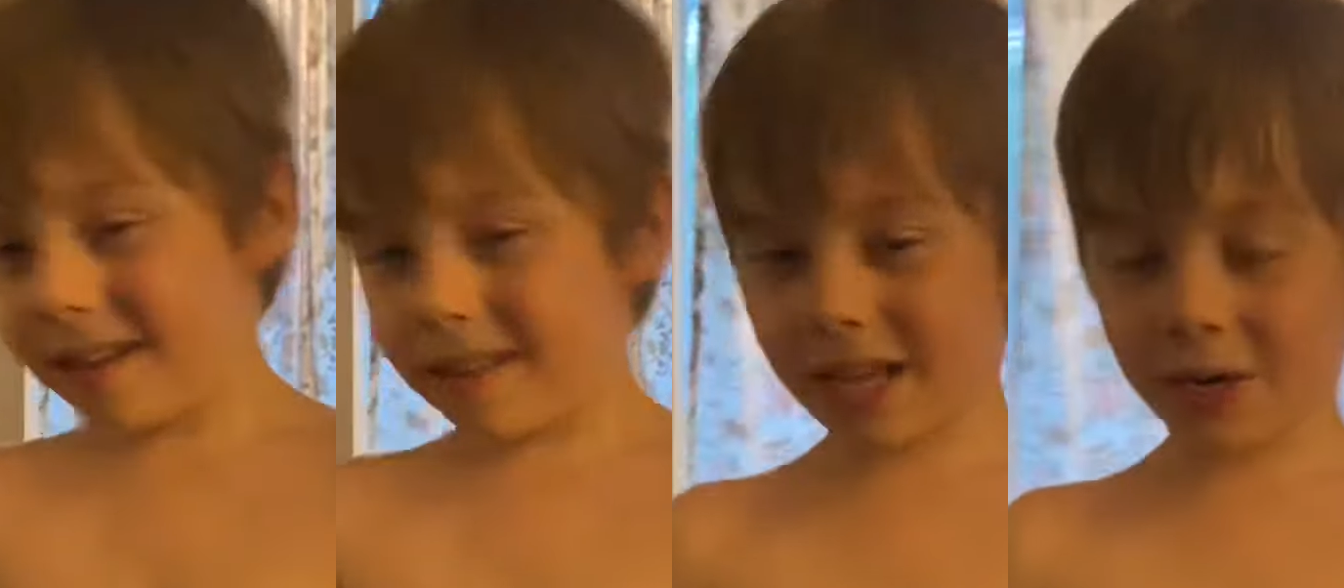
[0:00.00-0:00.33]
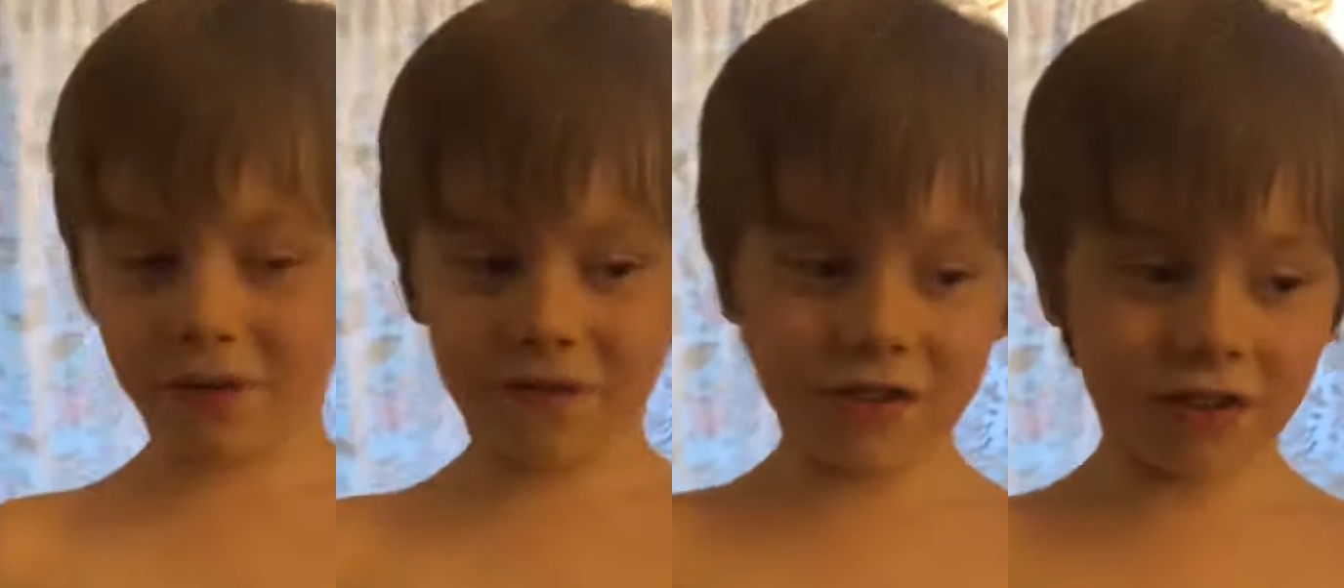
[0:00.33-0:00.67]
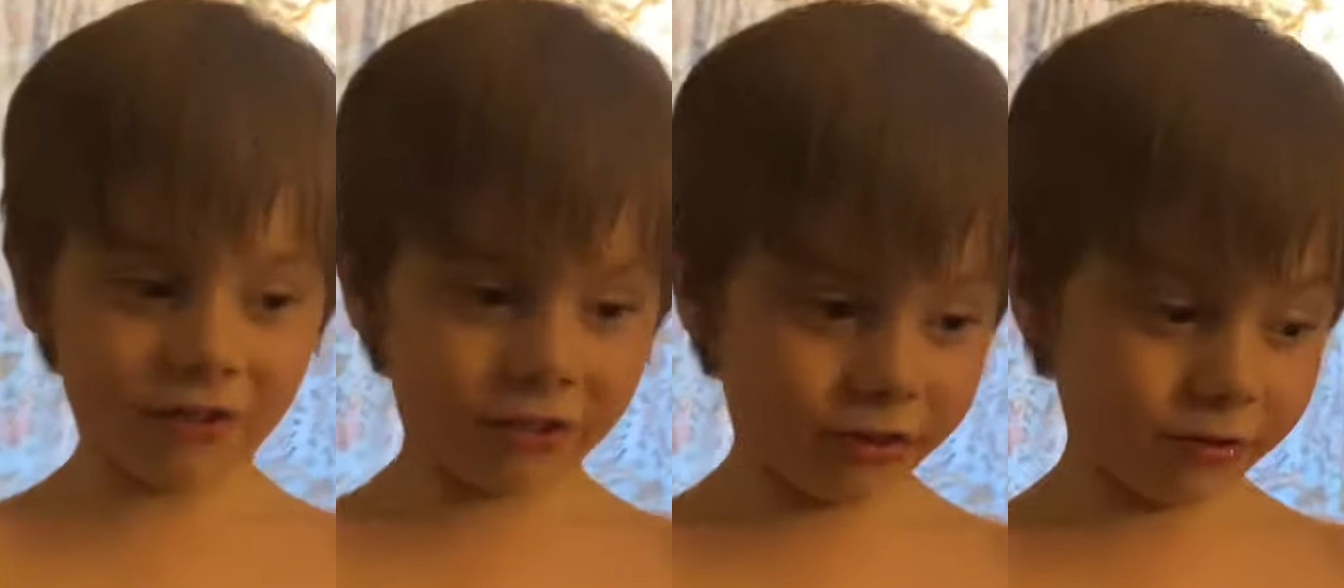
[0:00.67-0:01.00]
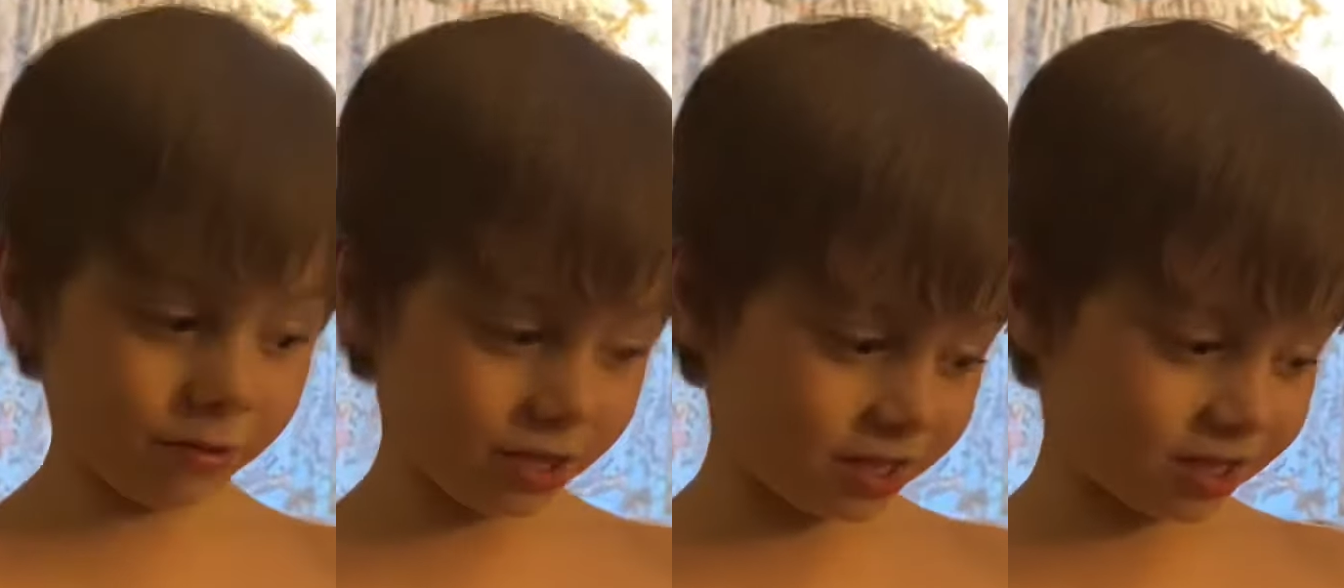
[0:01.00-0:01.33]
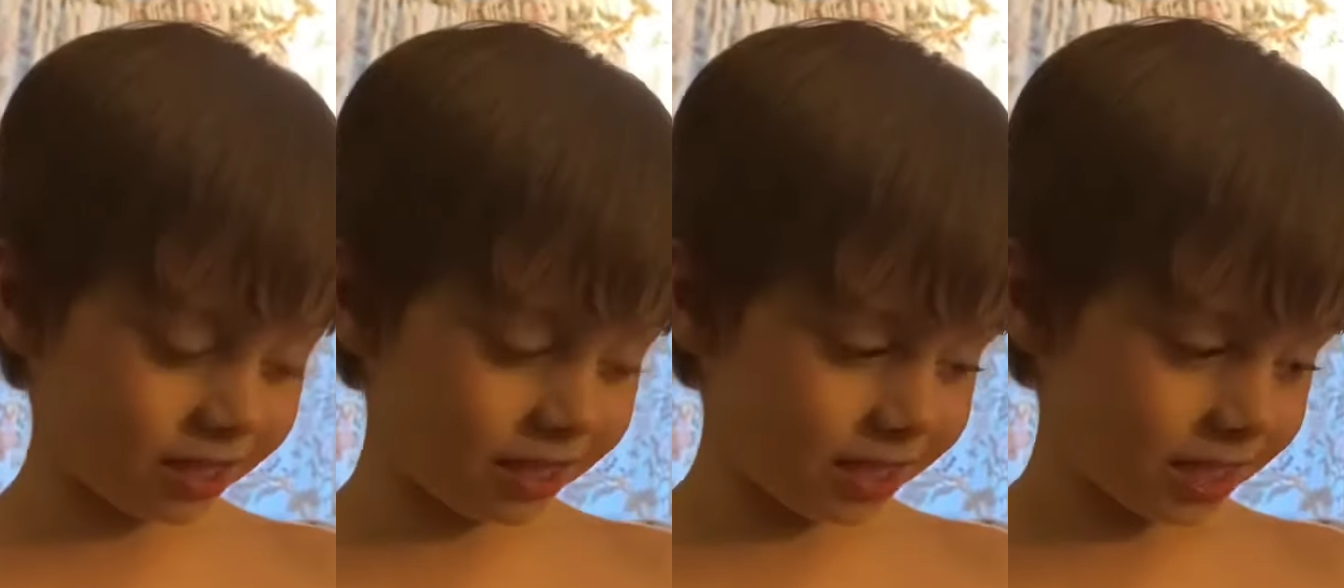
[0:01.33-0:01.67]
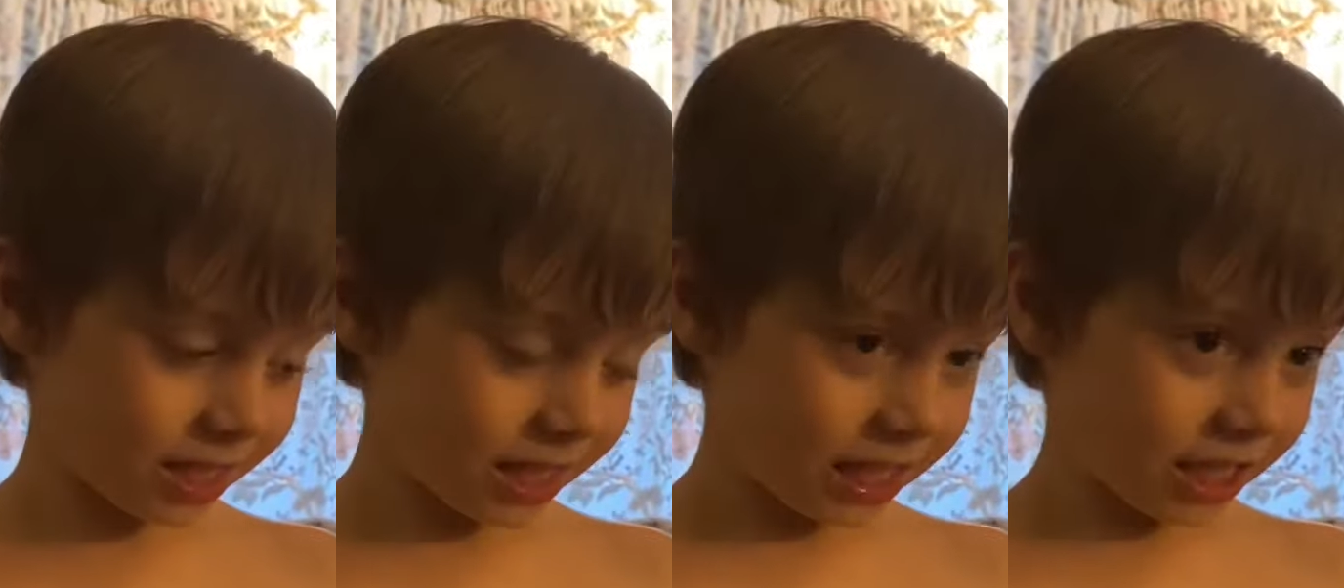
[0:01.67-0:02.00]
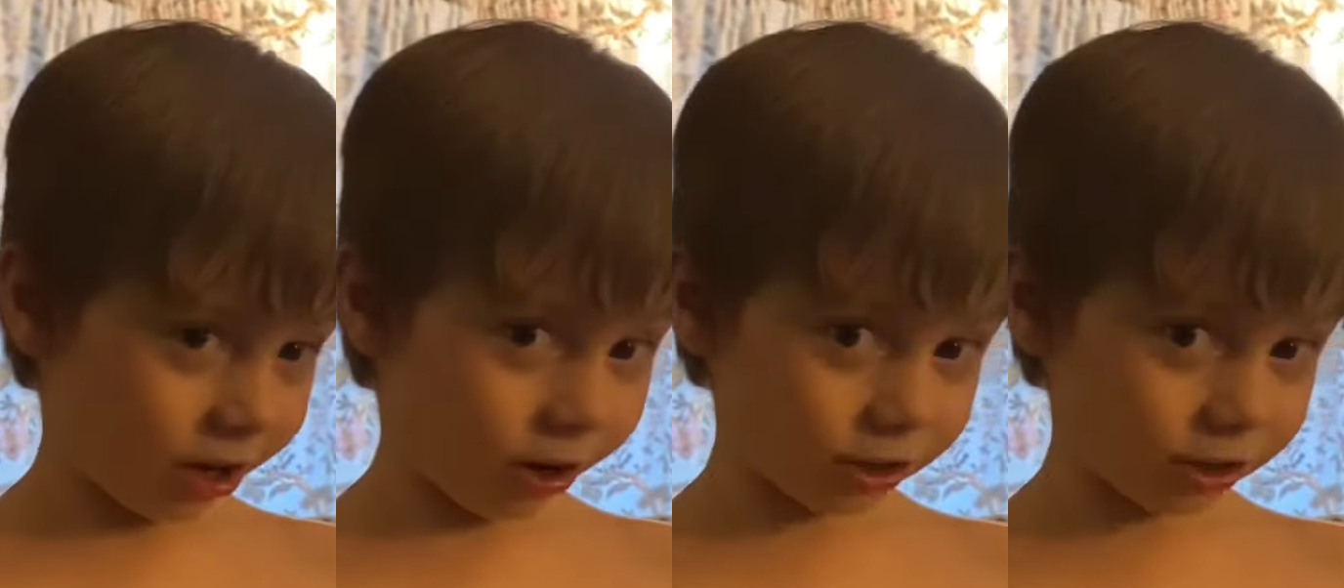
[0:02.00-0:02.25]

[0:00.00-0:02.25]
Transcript: Now, if you lose, all